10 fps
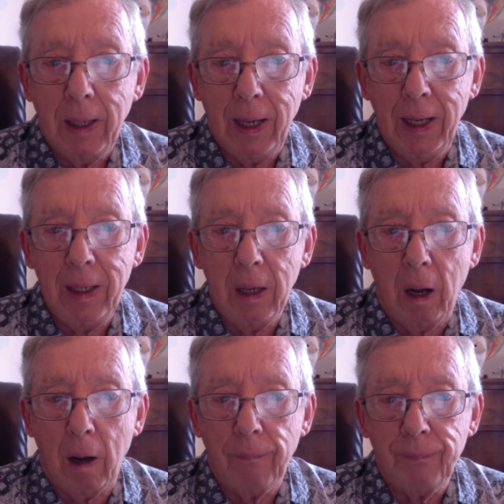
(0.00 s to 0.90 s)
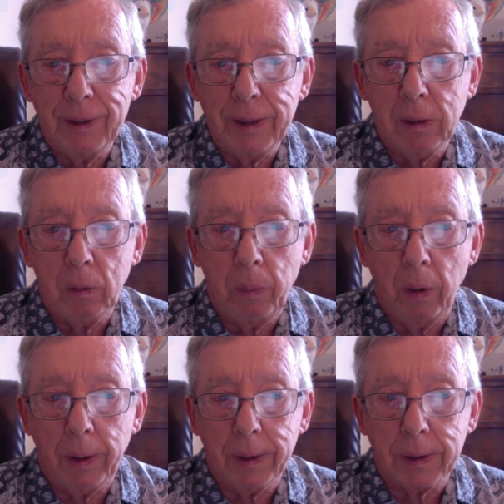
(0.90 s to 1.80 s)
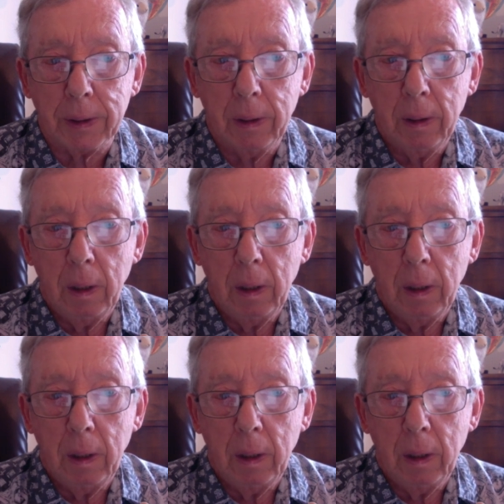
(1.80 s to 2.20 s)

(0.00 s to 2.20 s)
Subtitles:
in our physical bodies.